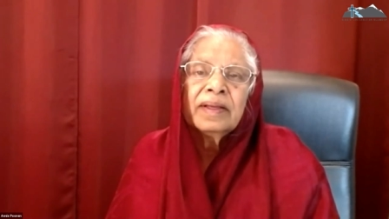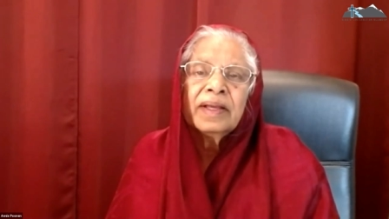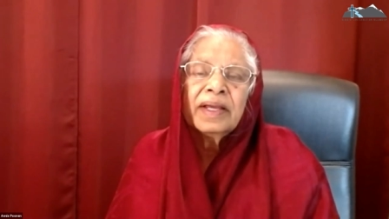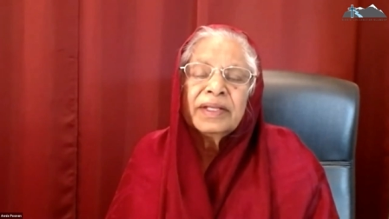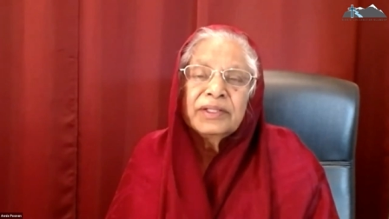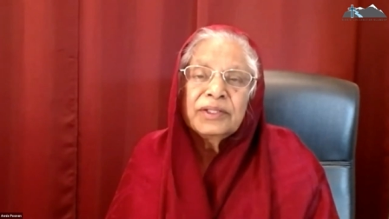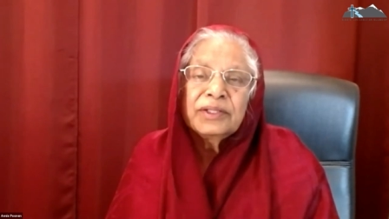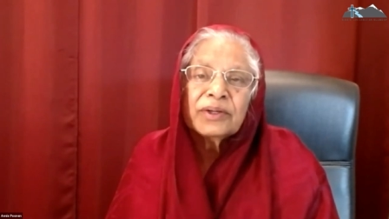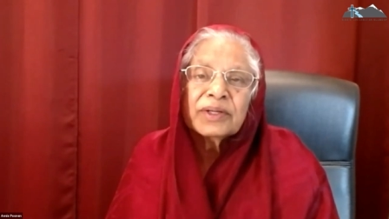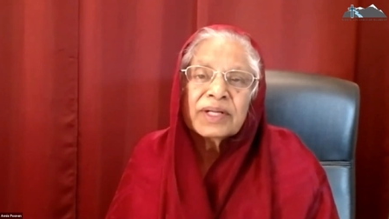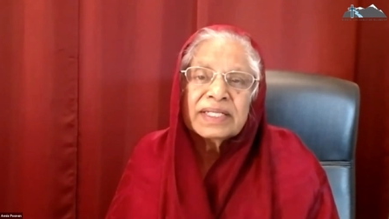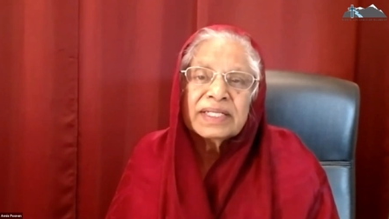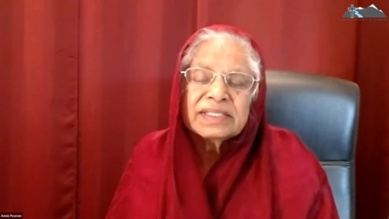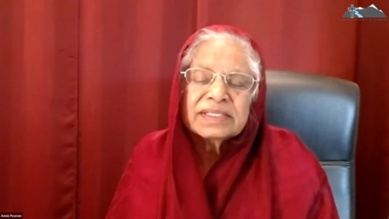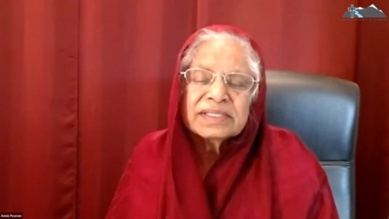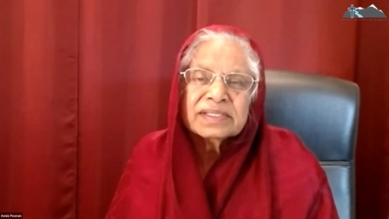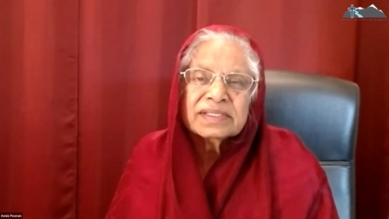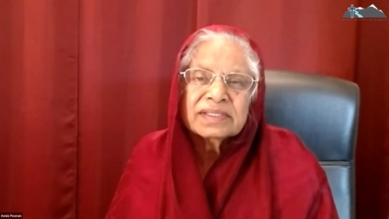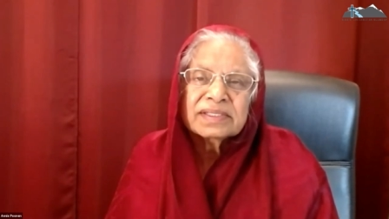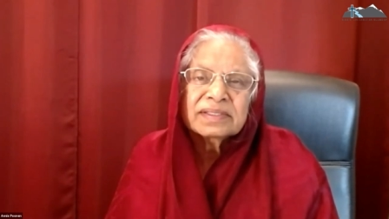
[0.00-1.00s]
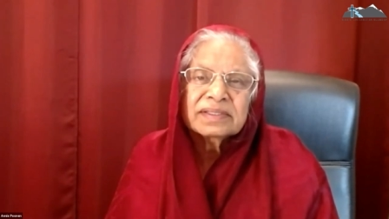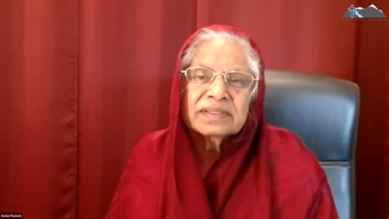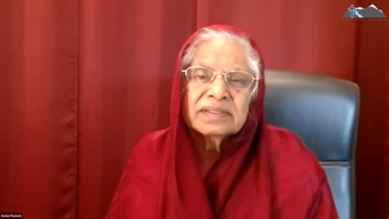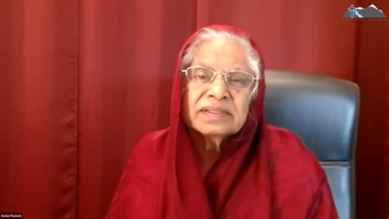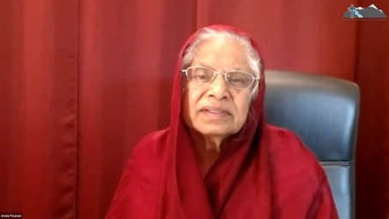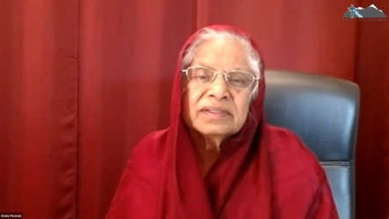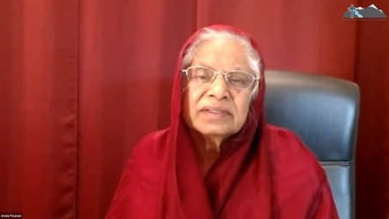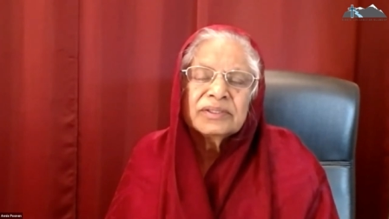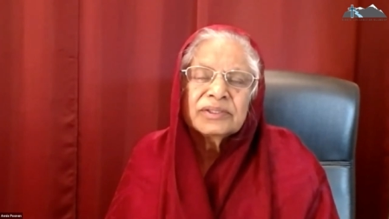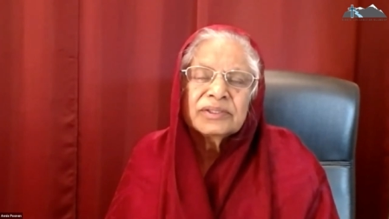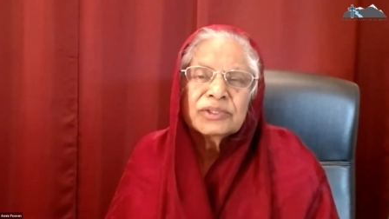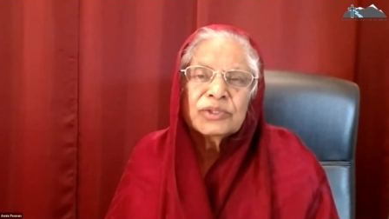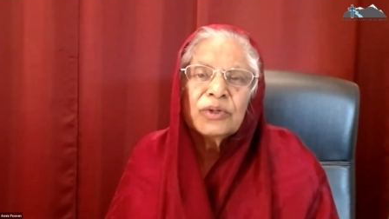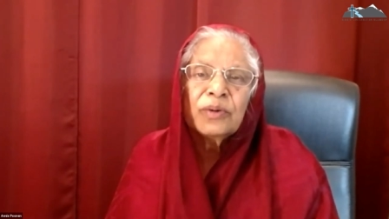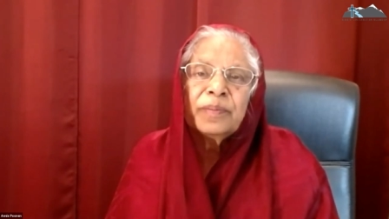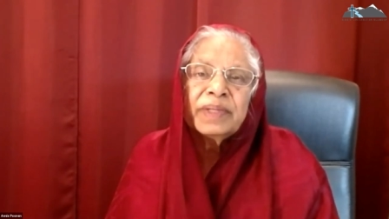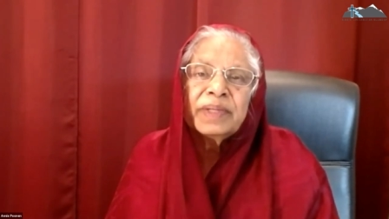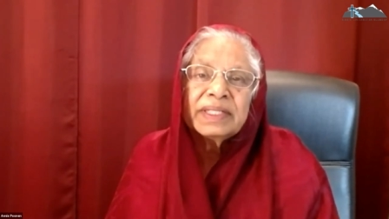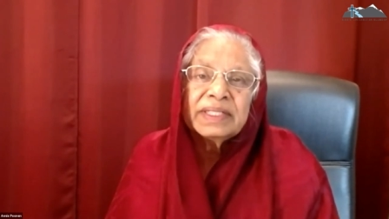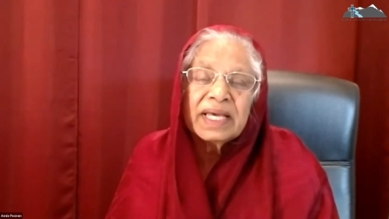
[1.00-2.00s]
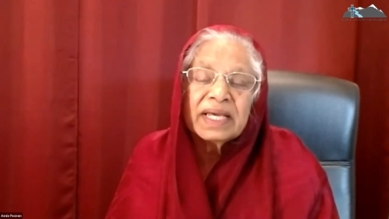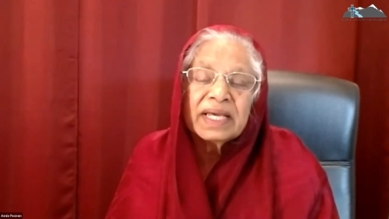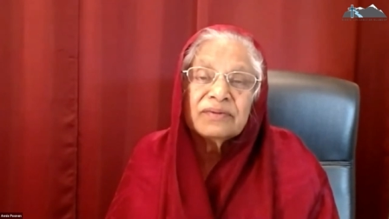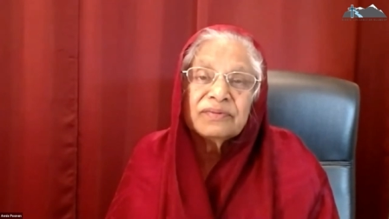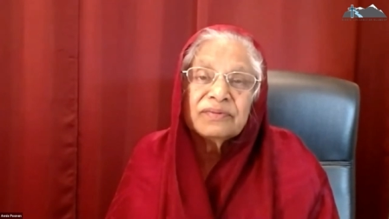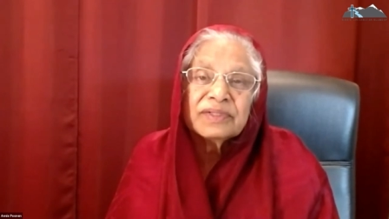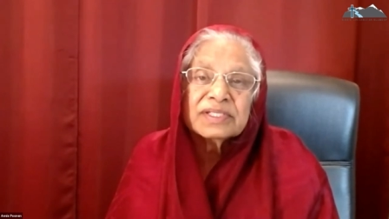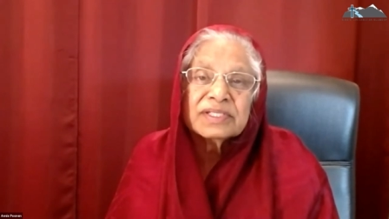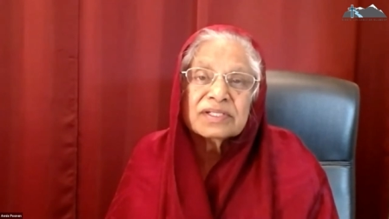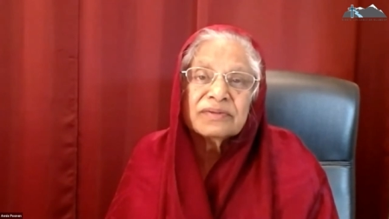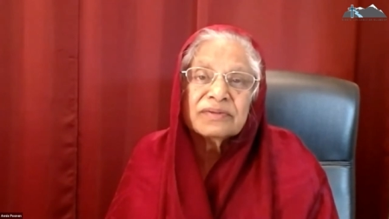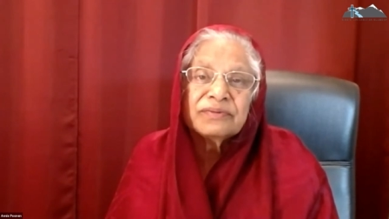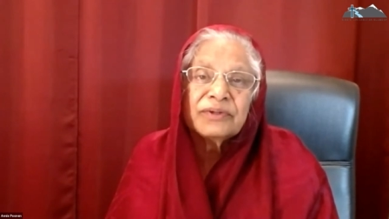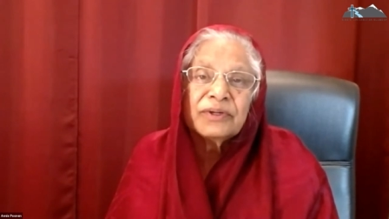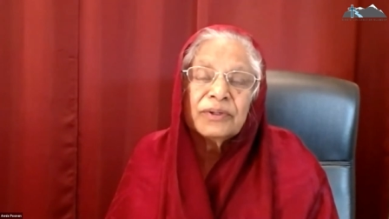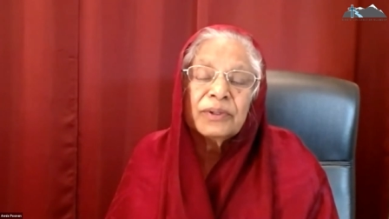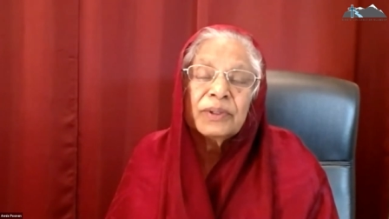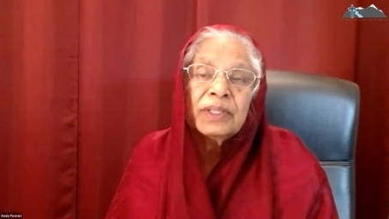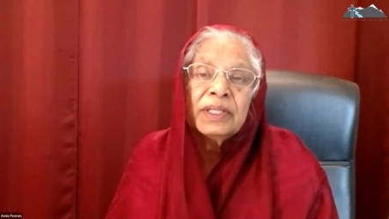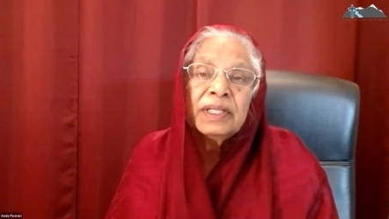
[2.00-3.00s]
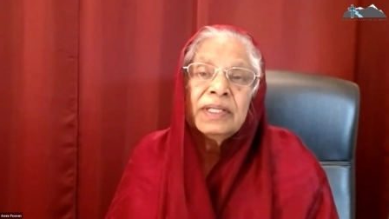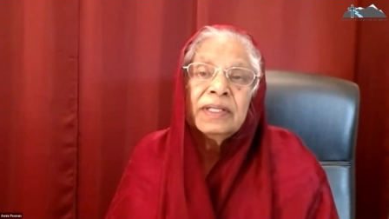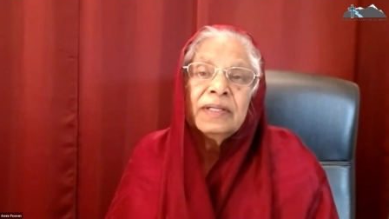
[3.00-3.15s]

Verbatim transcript: and your righteousness? Show me that first of all.